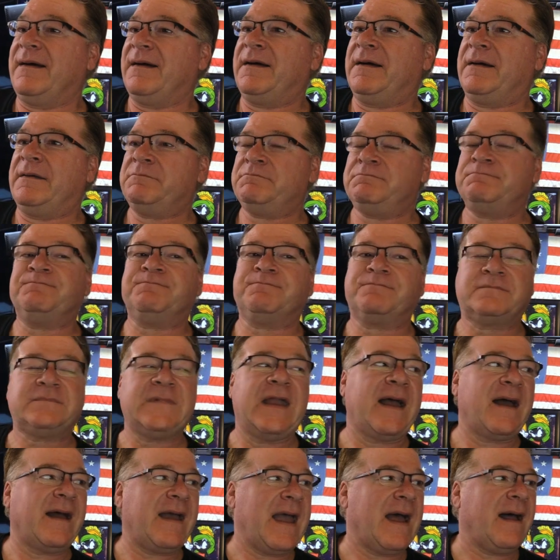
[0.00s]
Um,
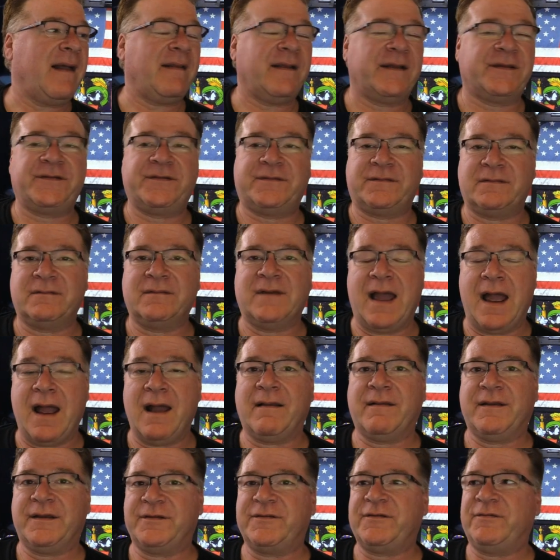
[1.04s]
yeah, Alice
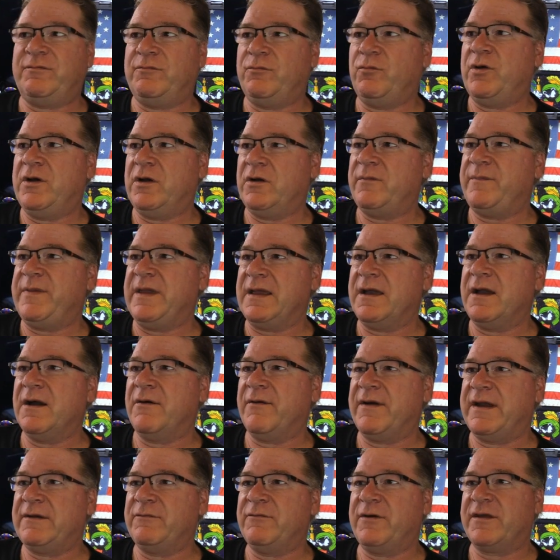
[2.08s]
Alice will be
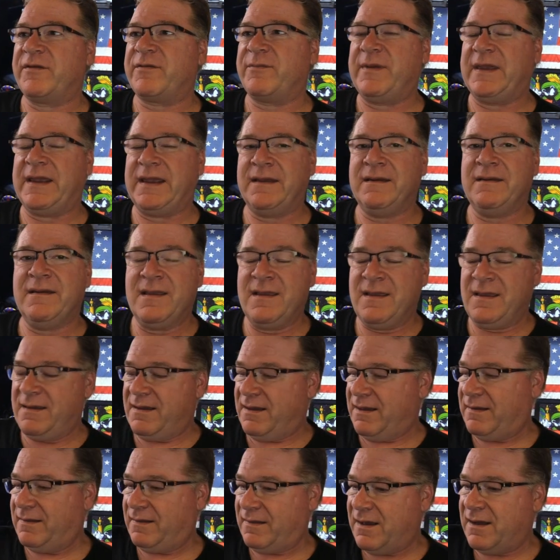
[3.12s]
going with me
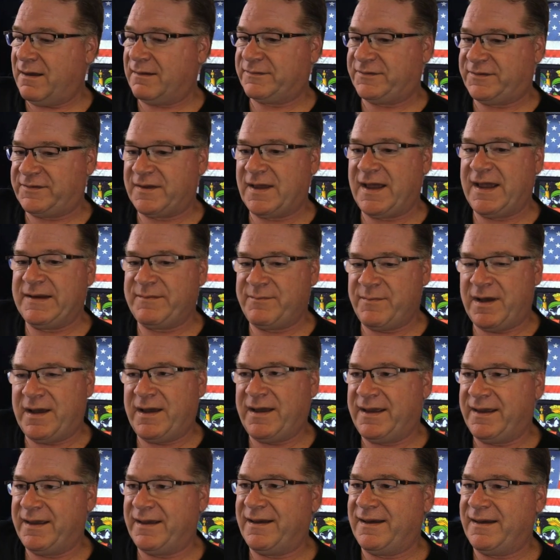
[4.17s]
alongside
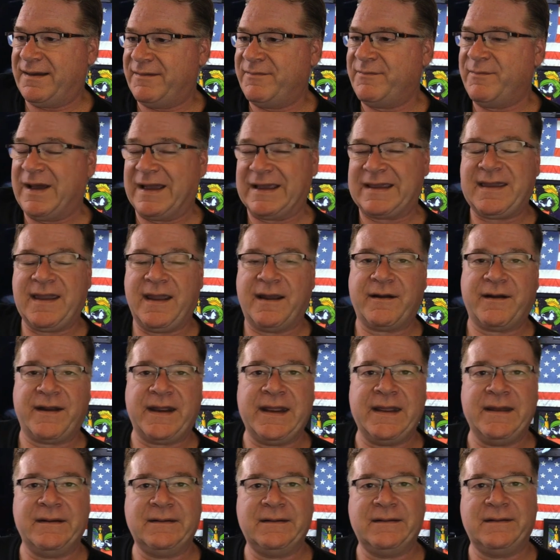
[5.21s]
my uh, my
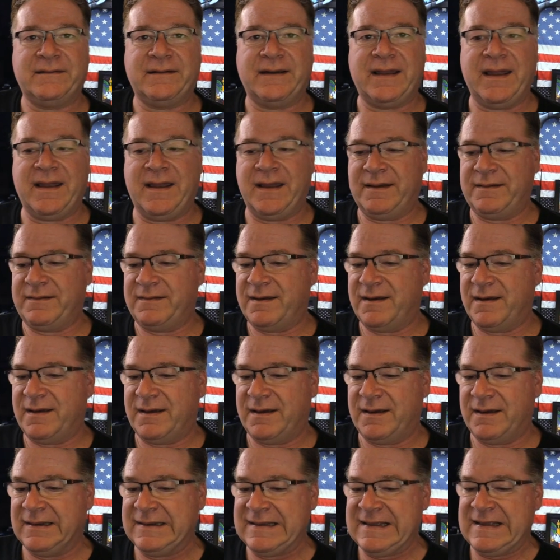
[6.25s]
carry and
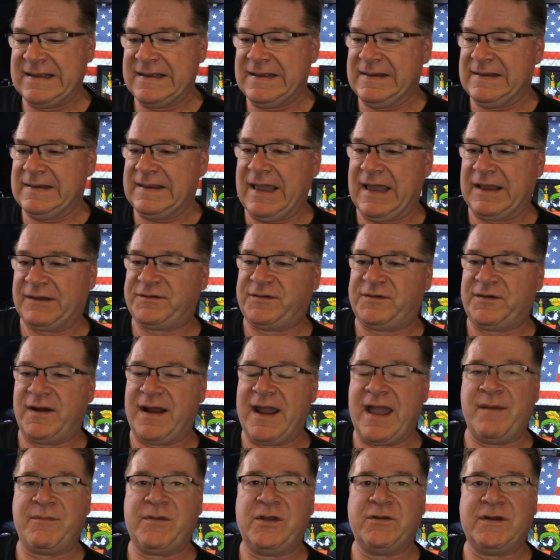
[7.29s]
uh, extra
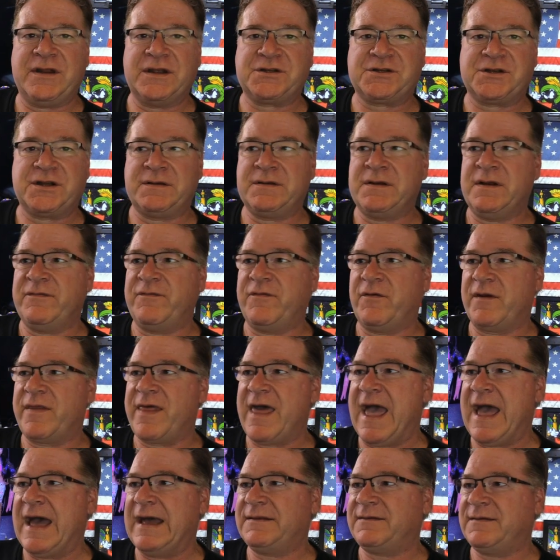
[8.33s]
ammunition for
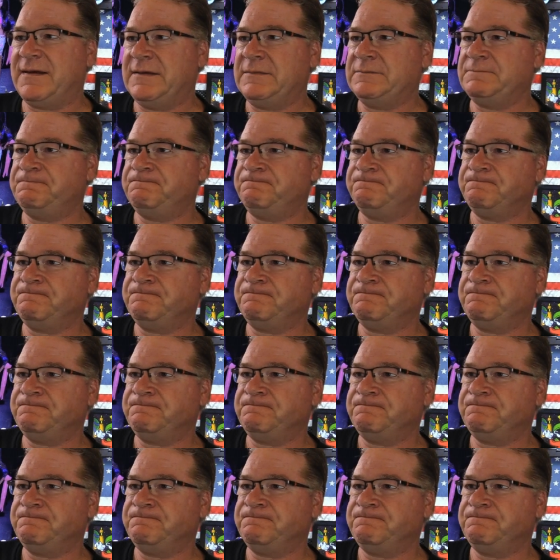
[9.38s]
that.